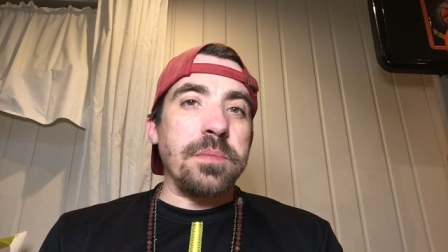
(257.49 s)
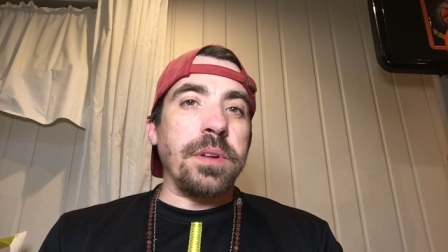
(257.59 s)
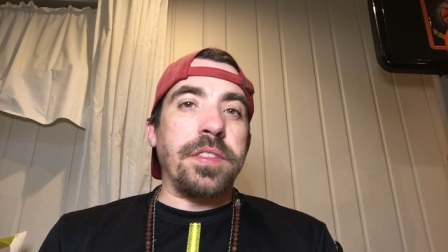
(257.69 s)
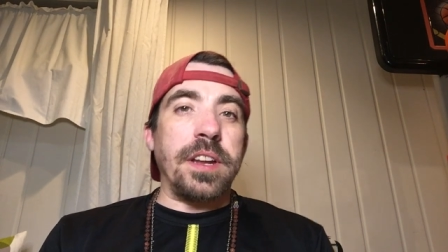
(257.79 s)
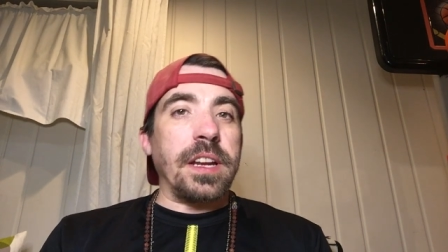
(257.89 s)

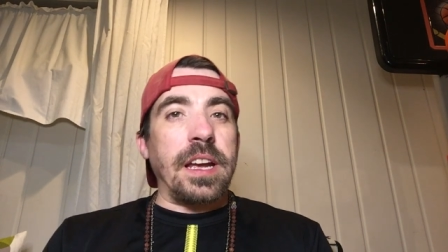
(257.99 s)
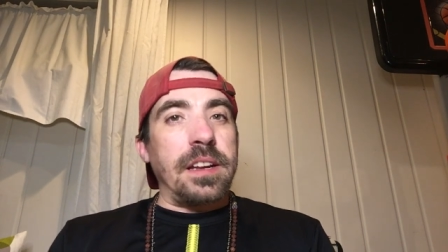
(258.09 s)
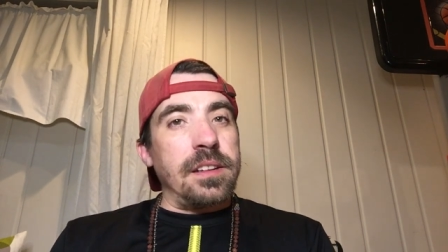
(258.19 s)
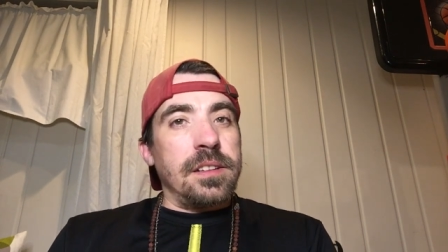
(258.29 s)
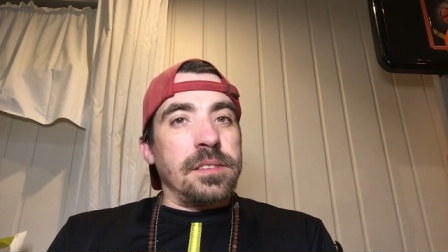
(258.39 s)
But then
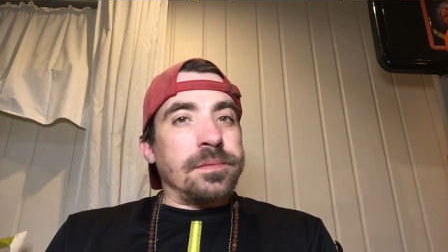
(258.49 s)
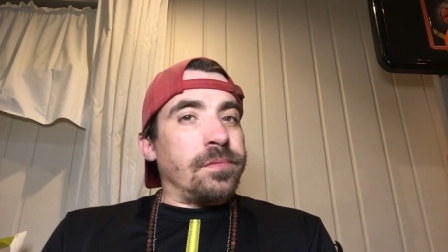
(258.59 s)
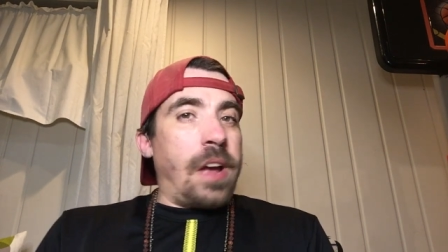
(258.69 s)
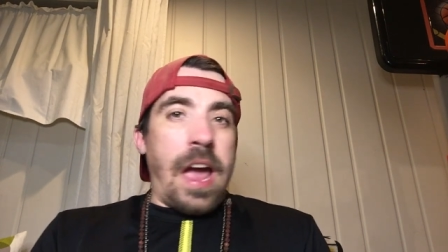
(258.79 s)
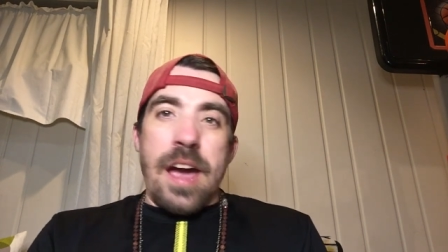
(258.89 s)
again,
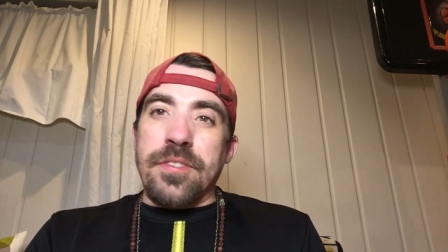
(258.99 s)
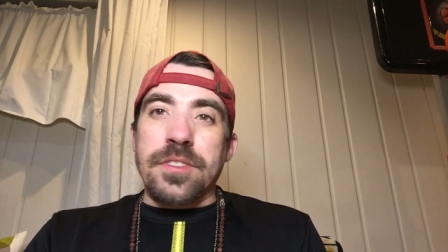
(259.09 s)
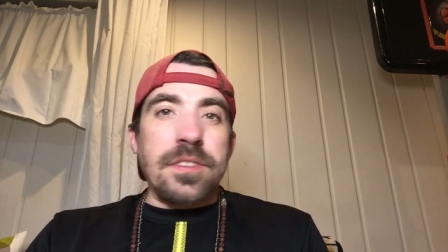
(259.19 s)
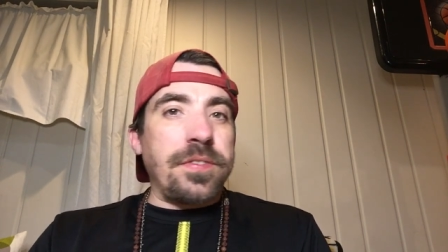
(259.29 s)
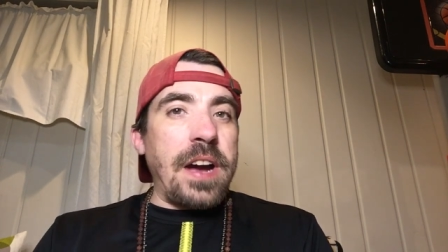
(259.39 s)

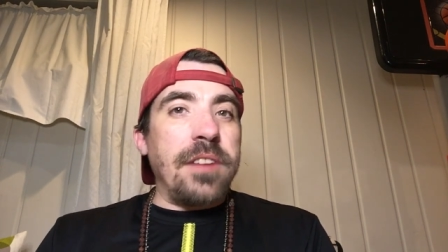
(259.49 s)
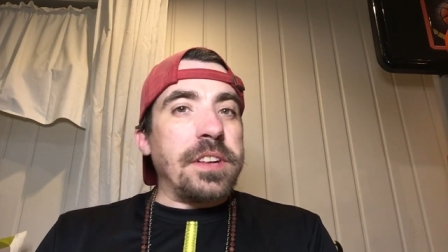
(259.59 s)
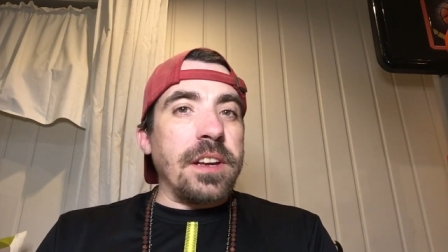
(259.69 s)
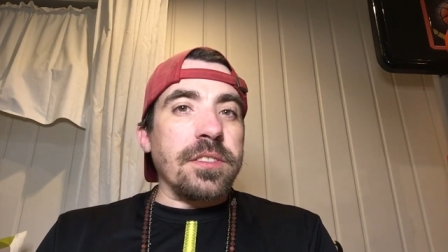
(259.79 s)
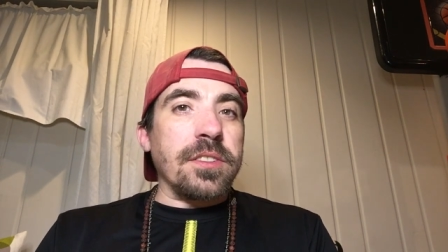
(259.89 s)
after the 5
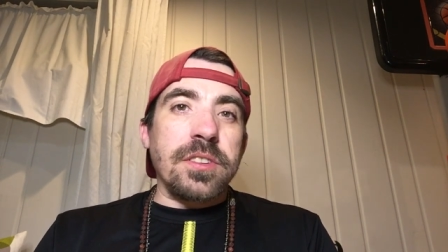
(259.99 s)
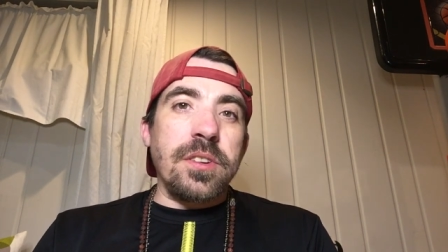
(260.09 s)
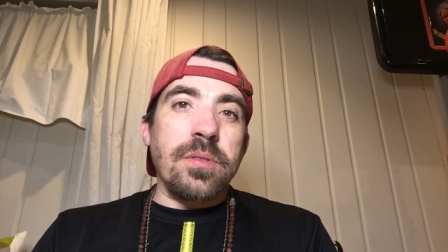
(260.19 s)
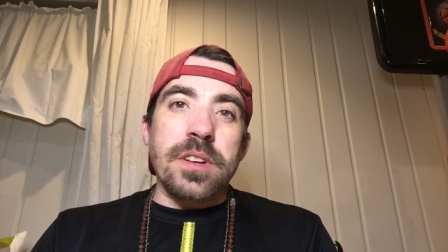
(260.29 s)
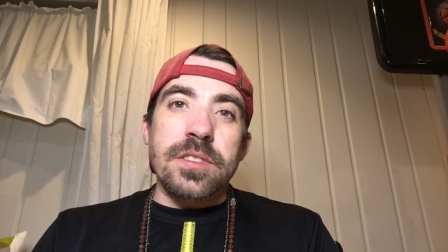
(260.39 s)
days or
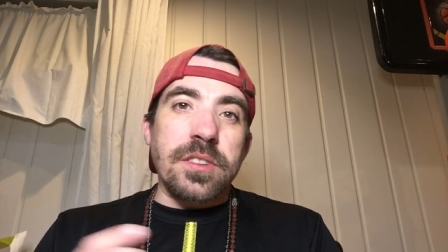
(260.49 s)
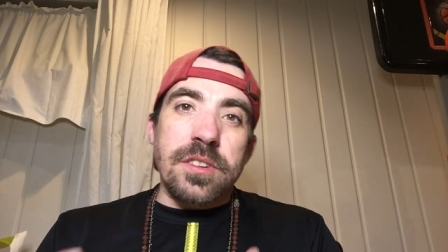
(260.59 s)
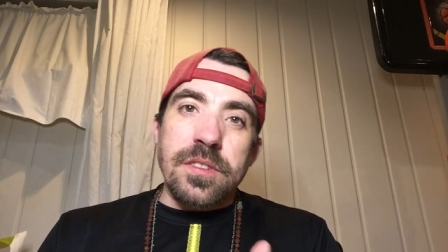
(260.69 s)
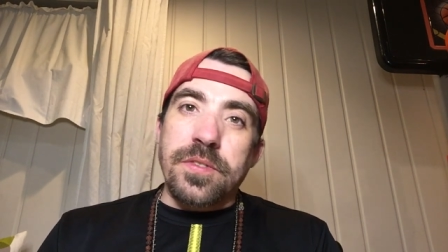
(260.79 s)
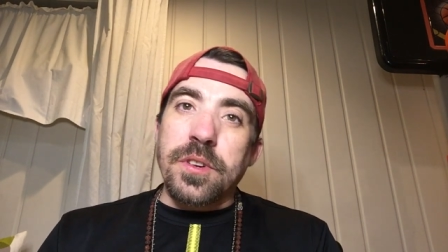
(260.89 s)
so, when I
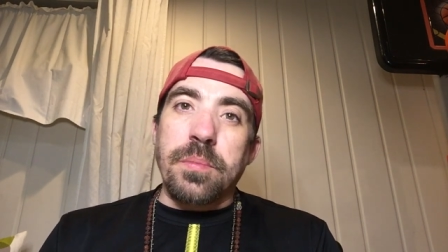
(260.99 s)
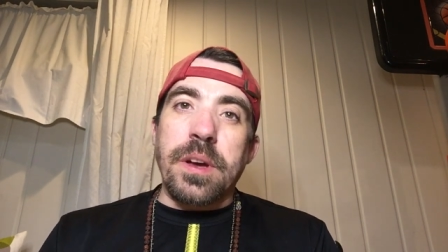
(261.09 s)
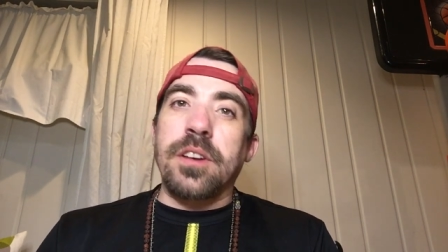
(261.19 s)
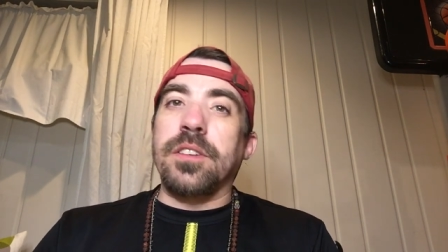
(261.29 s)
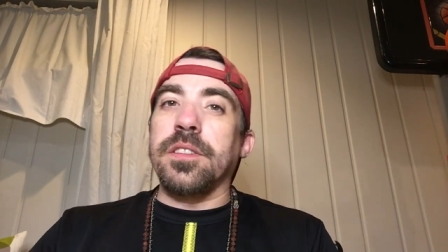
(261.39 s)
started to feel
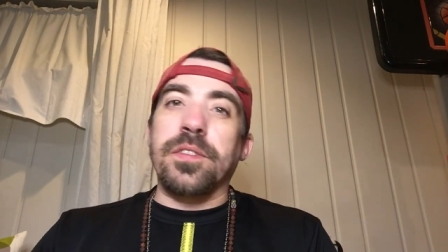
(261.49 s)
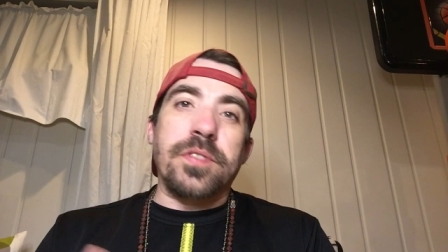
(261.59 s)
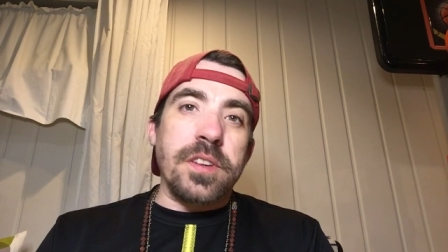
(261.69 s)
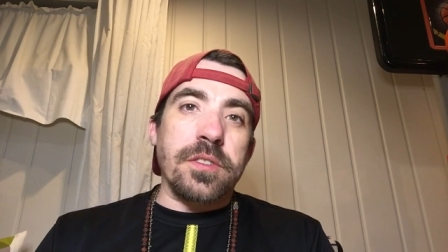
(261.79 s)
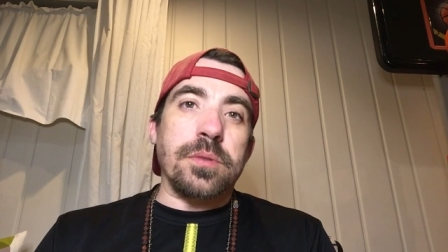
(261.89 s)
better and the
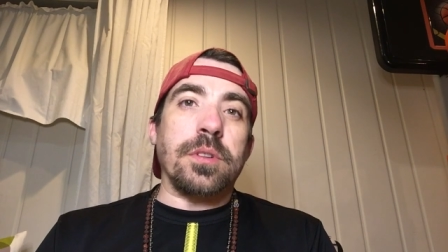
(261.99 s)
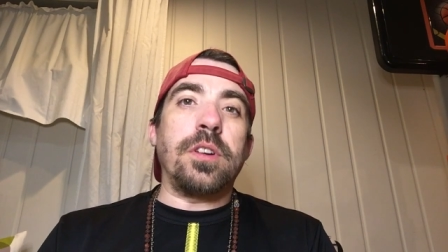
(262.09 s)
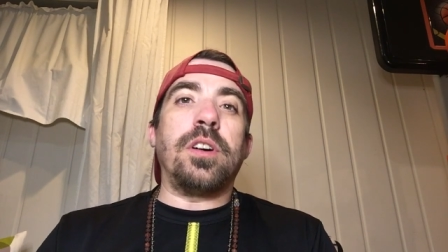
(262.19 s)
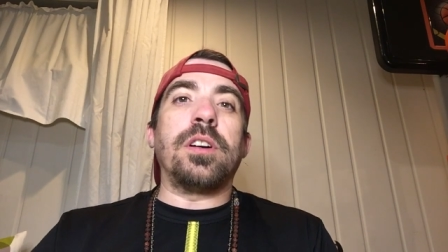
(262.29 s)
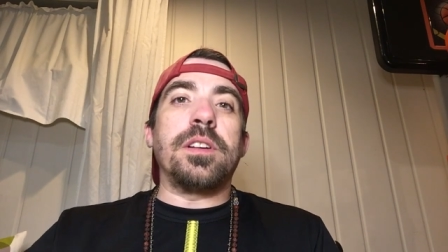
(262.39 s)
fevers were
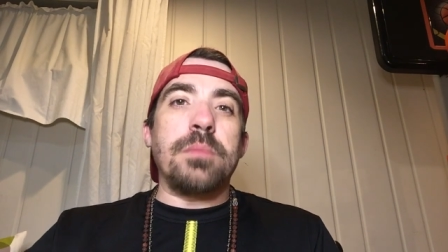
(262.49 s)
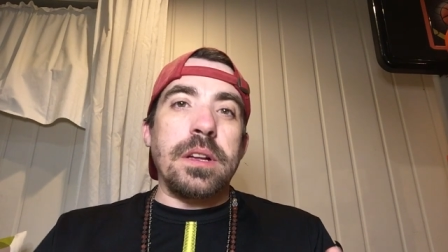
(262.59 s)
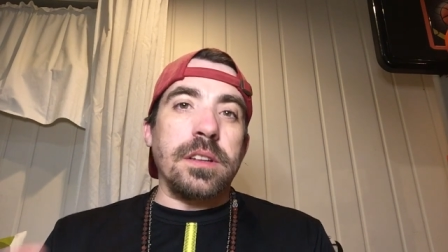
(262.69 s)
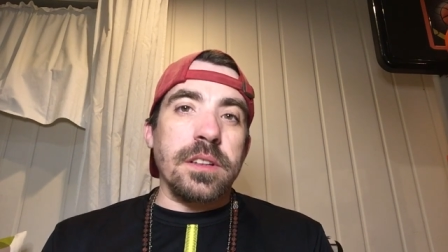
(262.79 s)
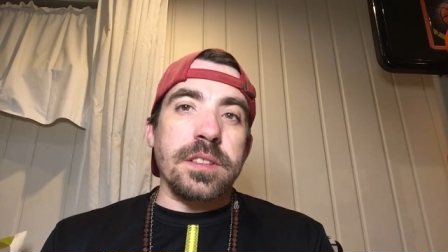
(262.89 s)
gone and
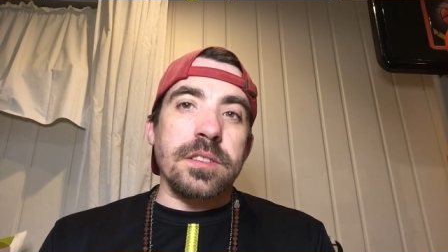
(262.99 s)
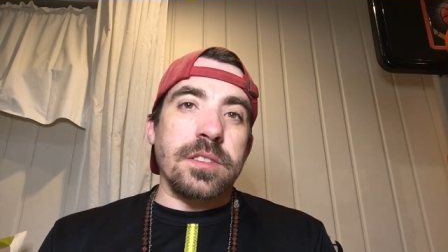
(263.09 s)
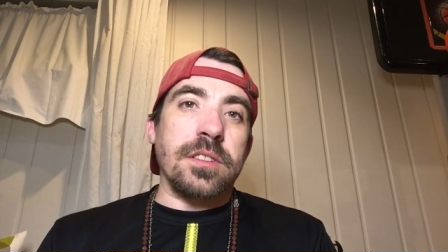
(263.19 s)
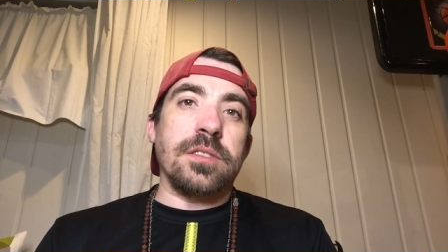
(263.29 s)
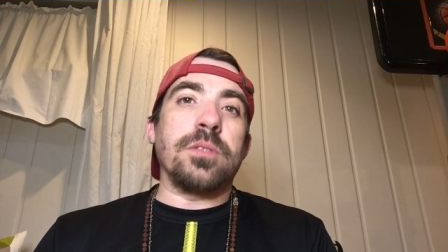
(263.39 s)
my lungs had
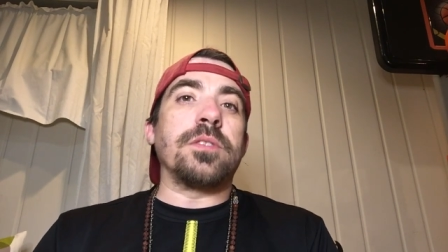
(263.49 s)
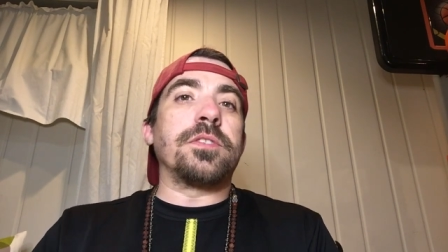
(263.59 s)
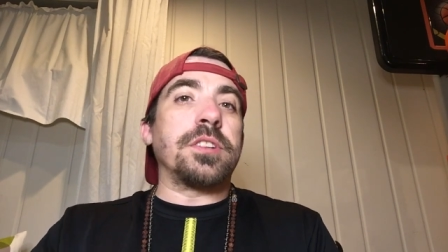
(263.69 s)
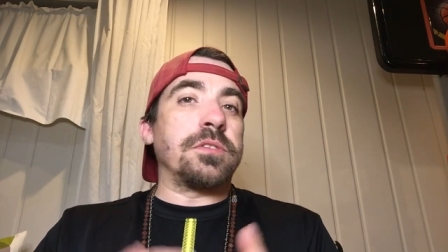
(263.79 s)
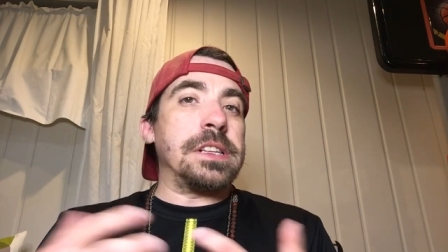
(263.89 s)
started sort
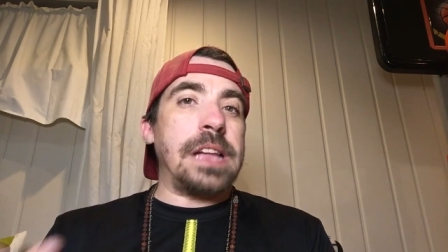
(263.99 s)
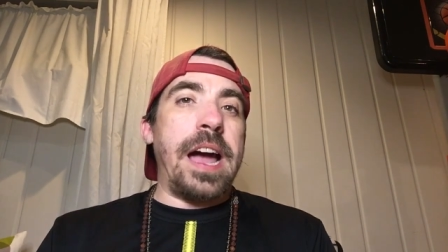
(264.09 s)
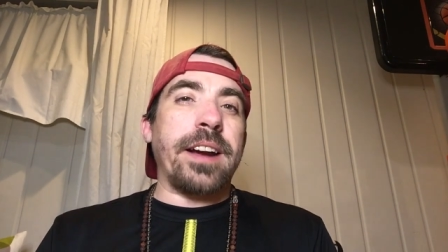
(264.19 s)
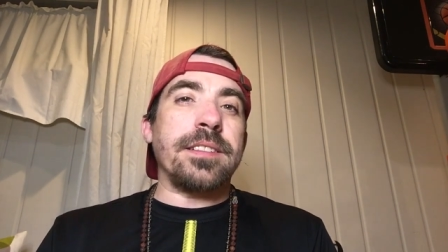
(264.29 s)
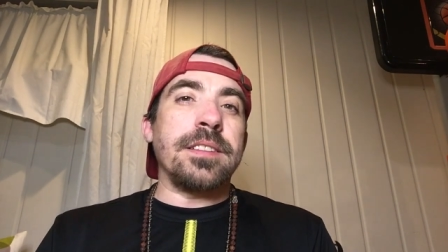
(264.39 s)
of to
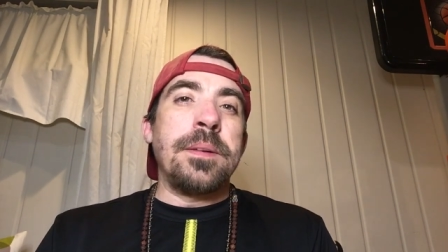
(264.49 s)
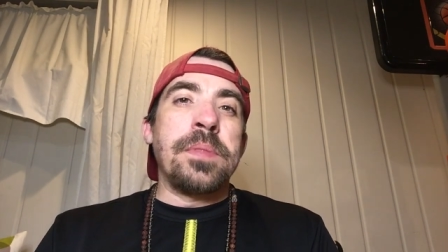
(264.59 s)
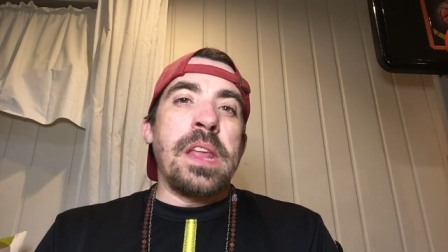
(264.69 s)
relax